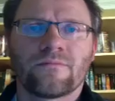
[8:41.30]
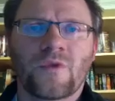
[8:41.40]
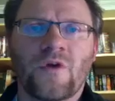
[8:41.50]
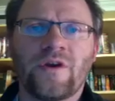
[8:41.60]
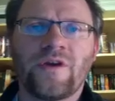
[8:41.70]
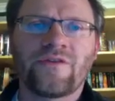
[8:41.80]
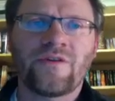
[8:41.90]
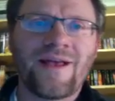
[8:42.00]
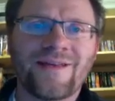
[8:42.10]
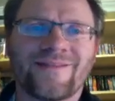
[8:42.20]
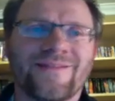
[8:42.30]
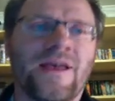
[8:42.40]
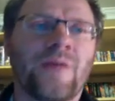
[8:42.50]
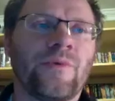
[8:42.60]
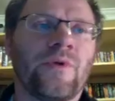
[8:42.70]
All right, here's our last
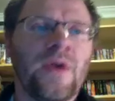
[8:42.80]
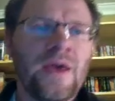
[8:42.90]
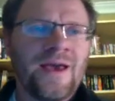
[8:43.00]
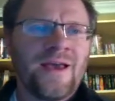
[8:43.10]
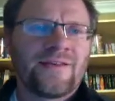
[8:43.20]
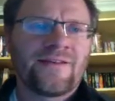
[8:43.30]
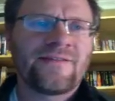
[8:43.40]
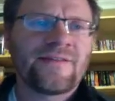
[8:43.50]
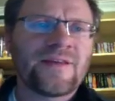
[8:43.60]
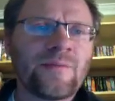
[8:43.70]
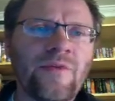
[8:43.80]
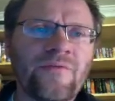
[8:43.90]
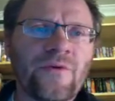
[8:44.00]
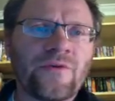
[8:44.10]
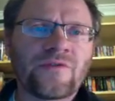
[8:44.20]
example. It says the sum of the
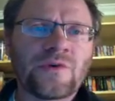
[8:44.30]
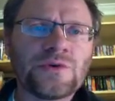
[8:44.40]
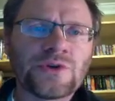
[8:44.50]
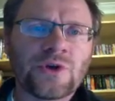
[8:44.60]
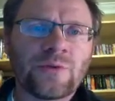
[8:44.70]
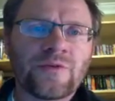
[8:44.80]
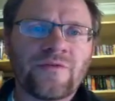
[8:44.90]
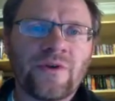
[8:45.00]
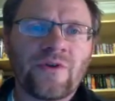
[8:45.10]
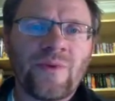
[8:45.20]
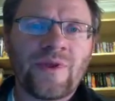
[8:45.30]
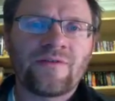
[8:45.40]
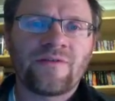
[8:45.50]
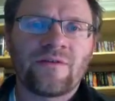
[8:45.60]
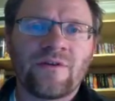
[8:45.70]
first two terms of an arithmetic
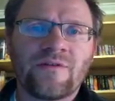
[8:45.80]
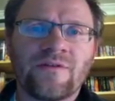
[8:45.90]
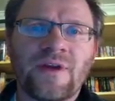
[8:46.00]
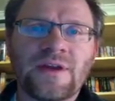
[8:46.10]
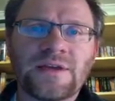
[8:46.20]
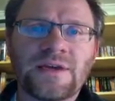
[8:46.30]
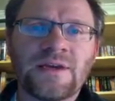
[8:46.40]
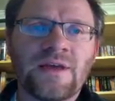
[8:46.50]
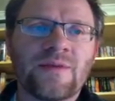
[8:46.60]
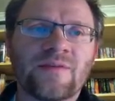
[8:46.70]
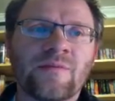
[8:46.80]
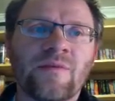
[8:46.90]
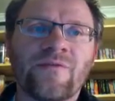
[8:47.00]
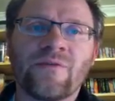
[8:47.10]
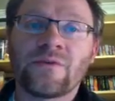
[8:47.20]
series is 19, and the sum of
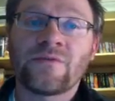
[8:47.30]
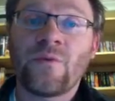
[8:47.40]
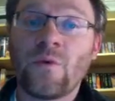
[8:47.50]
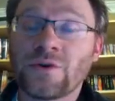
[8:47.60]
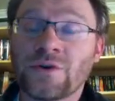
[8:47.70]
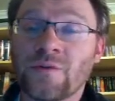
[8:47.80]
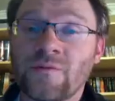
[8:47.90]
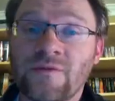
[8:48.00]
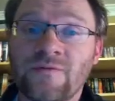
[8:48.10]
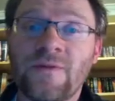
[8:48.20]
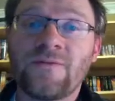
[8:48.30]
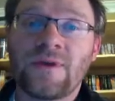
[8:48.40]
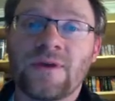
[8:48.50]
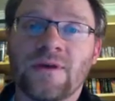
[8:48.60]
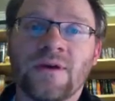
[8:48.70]
the first four terms is
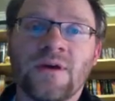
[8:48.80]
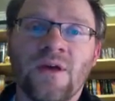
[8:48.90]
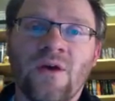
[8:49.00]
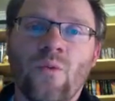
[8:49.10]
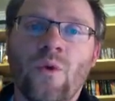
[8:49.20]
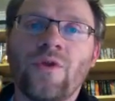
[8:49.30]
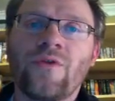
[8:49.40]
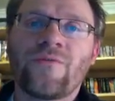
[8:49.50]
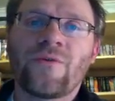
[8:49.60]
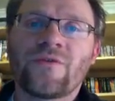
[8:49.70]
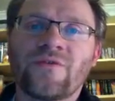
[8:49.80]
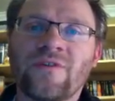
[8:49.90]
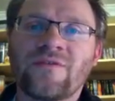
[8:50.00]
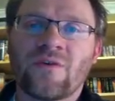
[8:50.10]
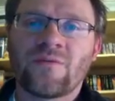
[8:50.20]
50. What are the first
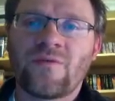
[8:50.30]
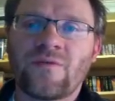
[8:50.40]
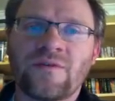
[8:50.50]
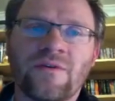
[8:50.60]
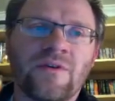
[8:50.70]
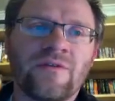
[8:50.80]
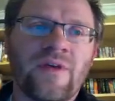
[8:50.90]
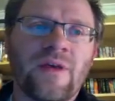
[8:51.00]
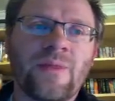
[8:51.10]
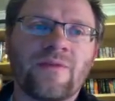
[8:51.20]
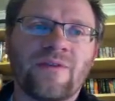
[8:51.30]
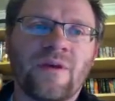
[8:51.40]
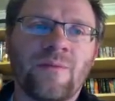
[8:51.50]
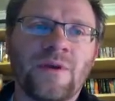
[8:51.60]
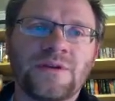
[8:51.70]
six terms of the series and the
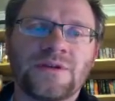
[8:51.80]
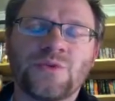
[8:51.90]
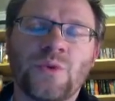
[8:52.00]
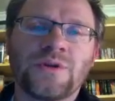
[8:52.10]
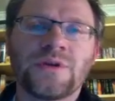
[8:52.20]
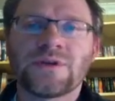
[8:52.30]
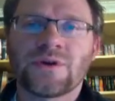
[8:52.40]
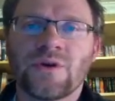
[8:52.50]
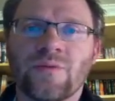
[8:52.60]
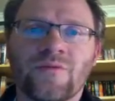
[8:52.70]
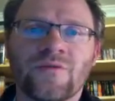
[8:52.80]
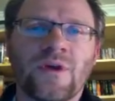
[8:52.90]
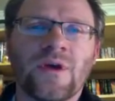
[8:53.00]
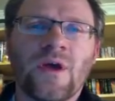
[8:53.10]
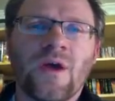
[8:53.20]
sum to 20 terms?
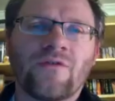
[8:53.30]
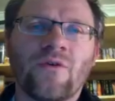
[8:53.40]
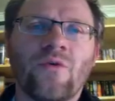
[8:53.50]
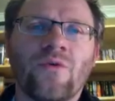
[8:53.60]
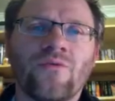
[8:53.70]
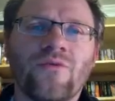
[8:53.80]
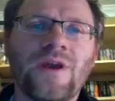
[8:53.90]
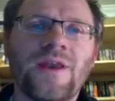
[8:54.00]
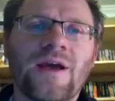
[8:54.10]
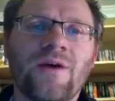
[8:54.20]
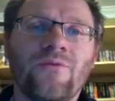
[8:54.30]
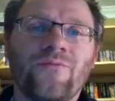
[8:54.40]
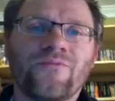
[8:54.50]
So right now,